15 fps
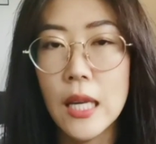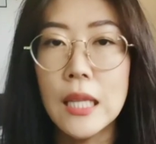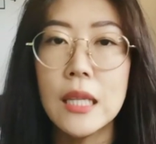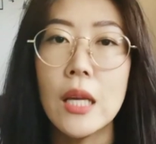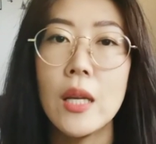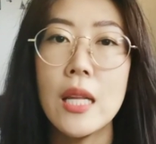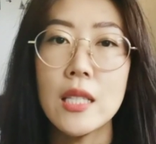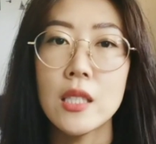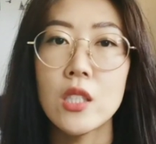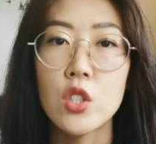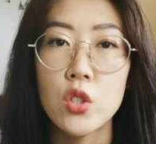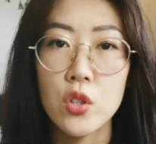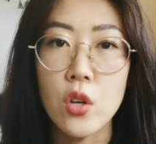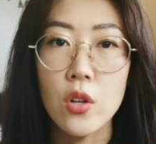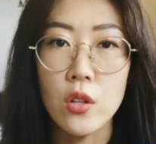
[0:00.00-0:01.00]
Now let's
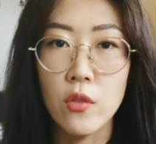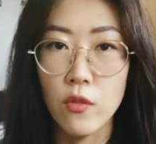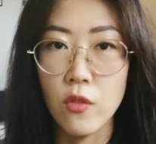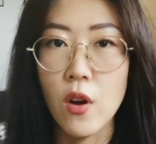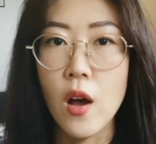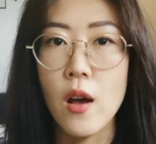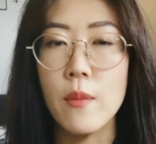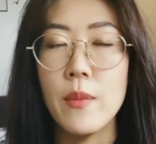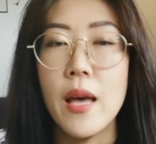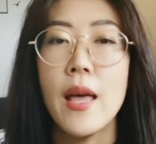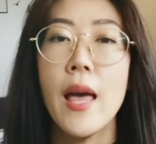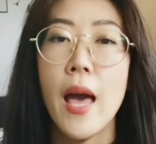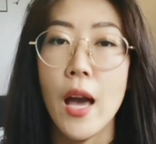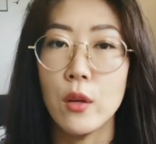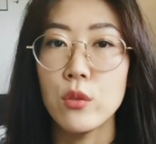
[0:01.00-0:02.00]
start from
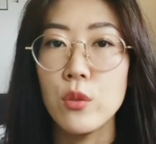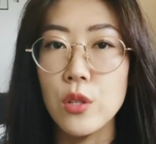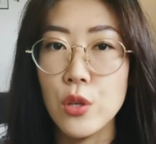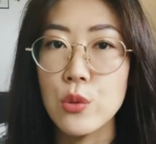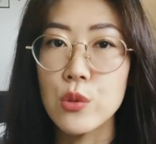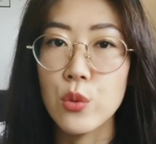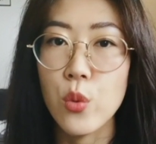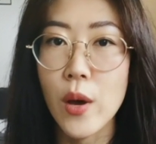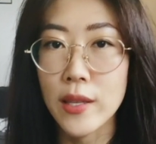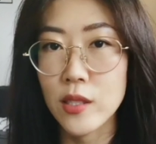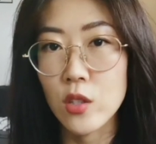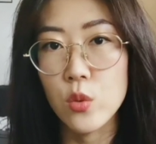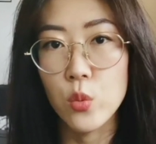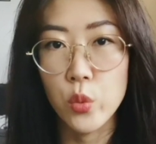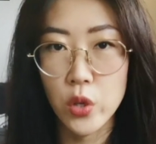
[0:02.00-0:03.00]
how to use
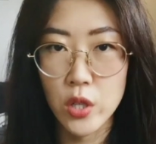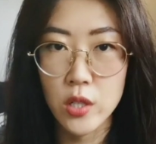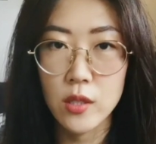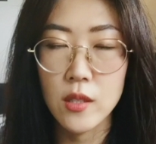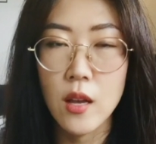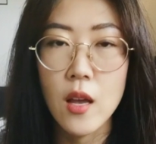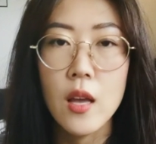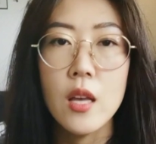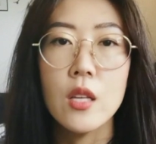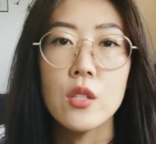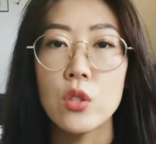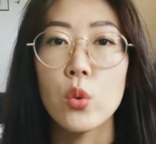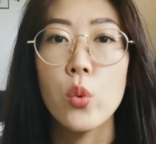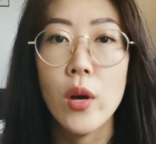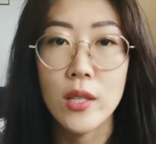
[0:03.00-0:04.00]
question words. So
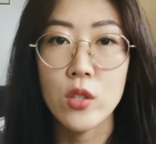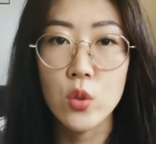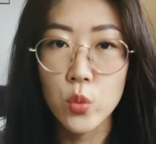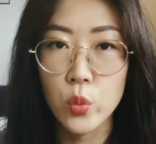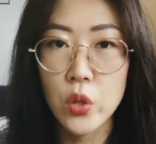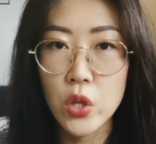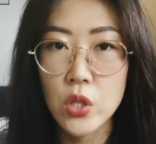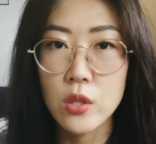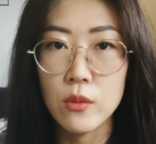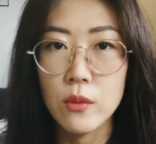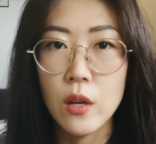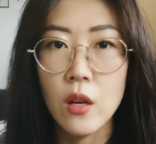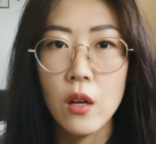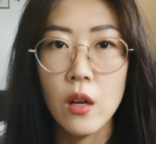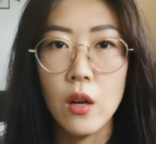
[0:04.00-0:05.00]
question words
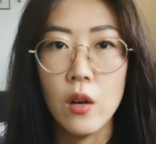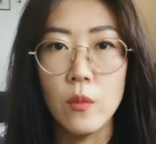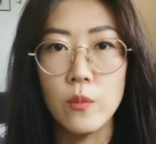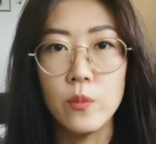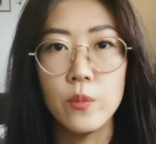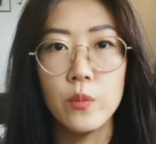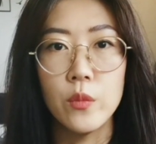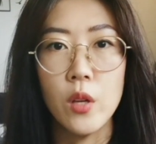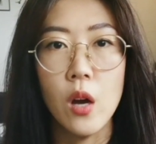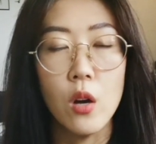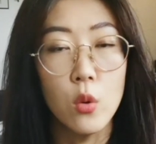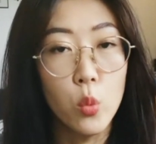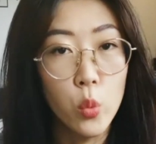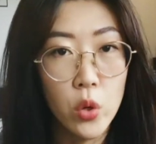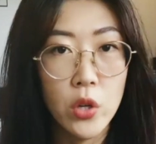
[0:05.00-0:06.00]
are
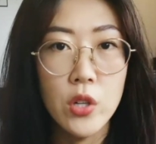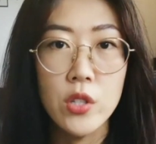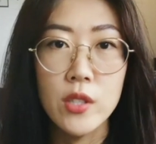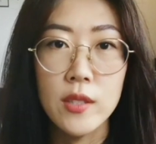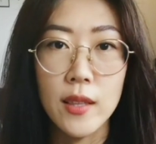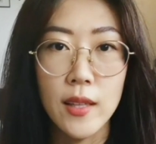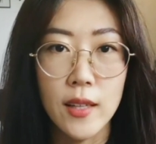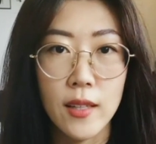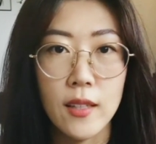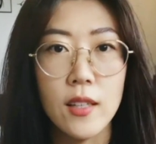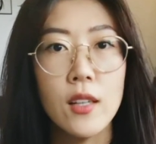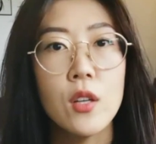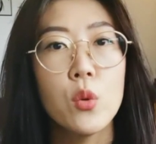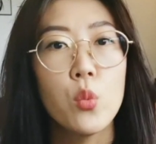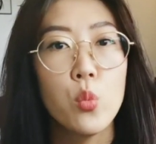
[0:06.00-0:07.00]
words like
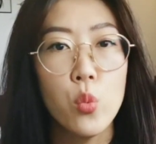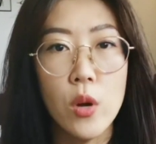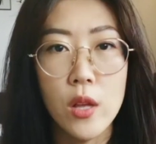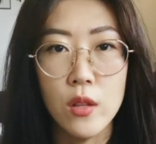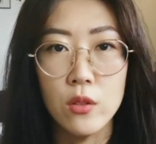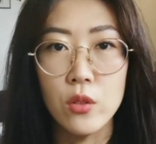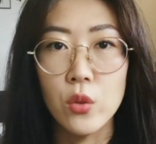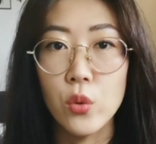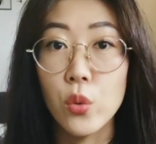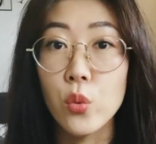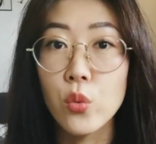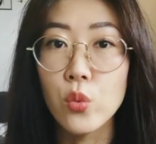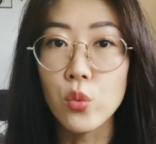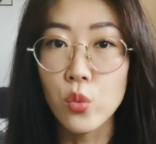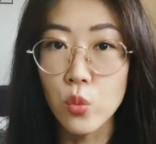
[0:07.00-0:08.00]
when,
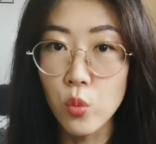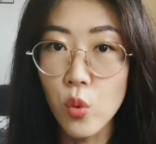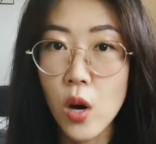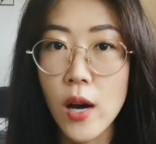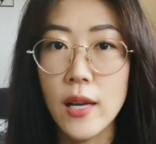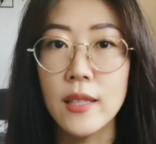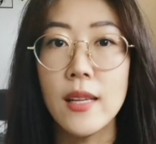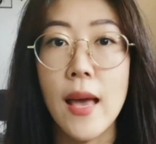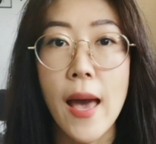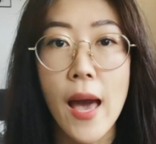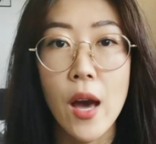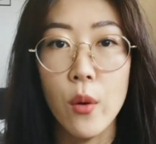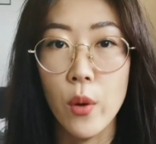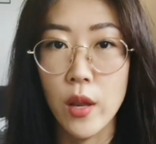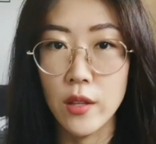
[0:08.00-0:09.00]
who, what,
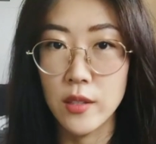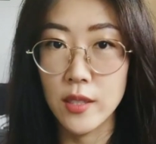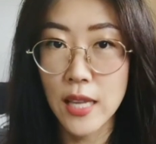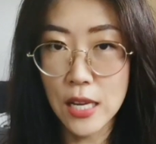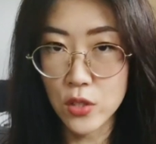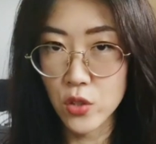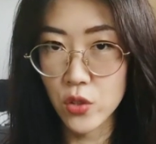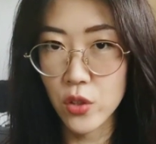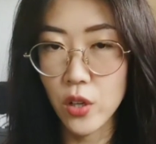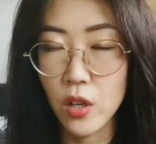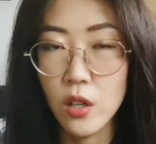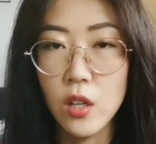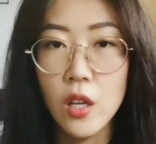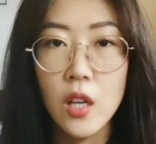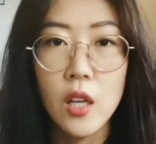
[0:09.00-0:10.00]
how, etc.
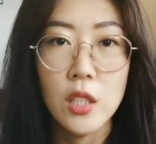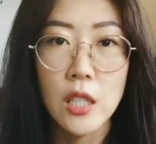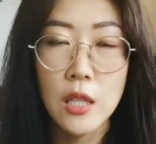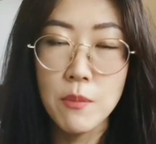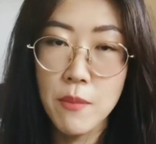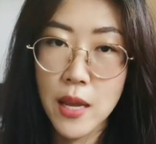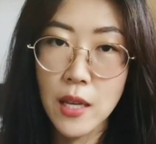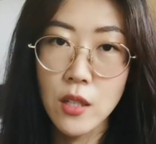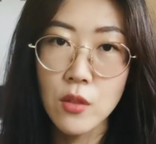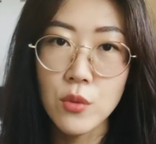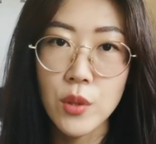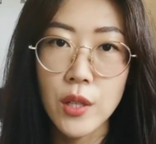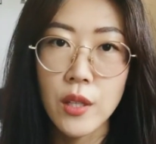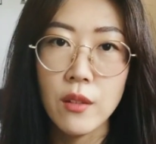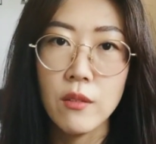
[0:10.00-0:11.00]
In
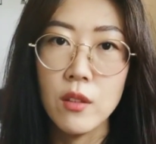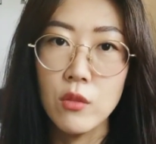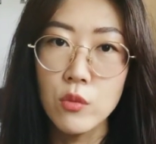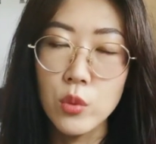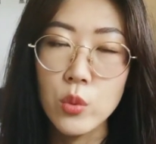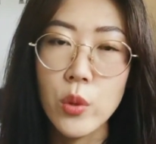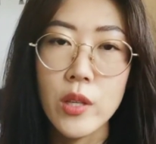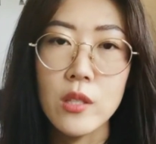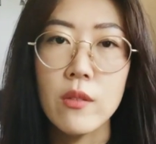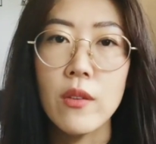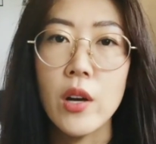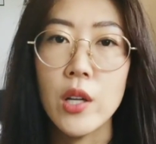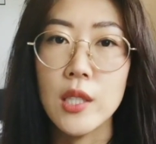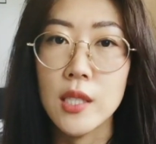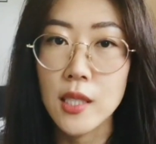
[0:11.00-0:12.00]
Mandarin, the rule is
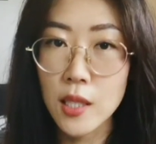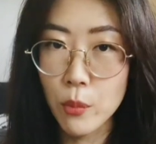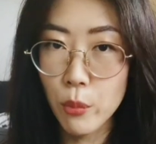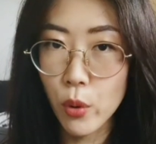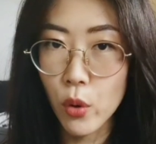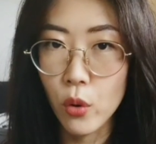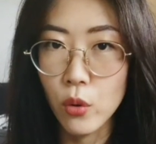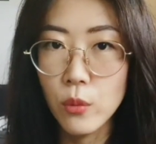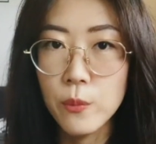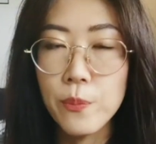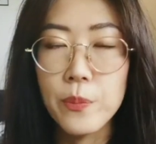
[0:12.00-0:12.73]
very simple.